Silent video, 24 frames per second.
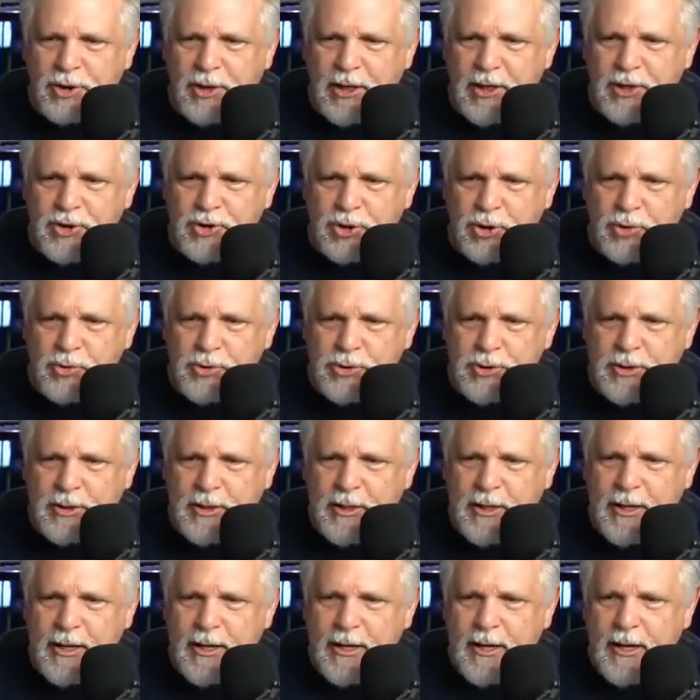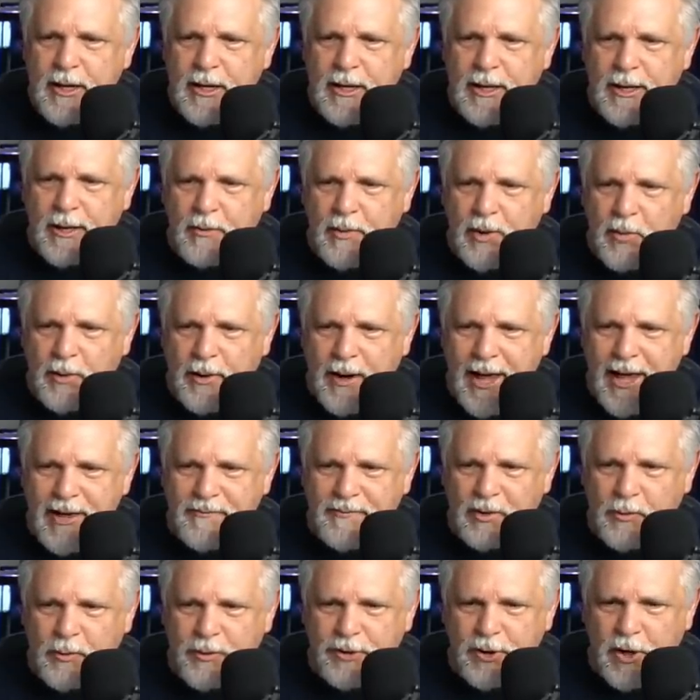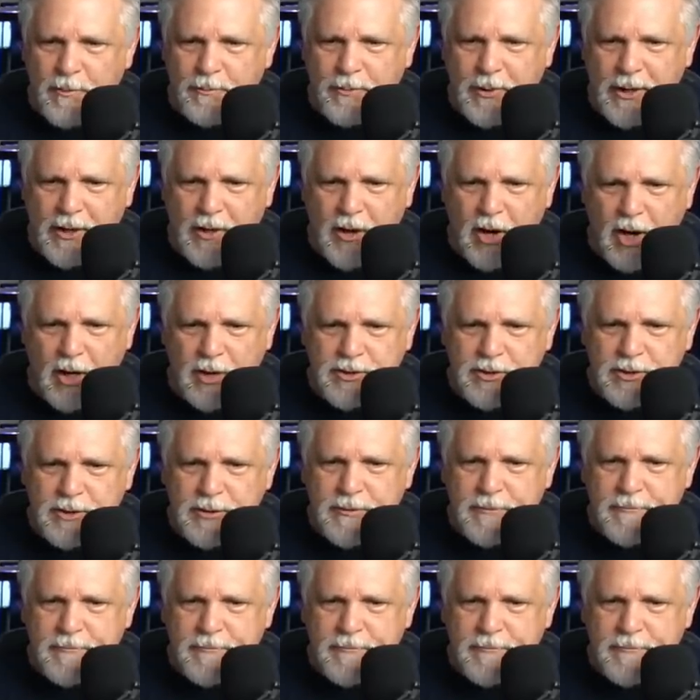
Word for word: issues that we were having with our peacock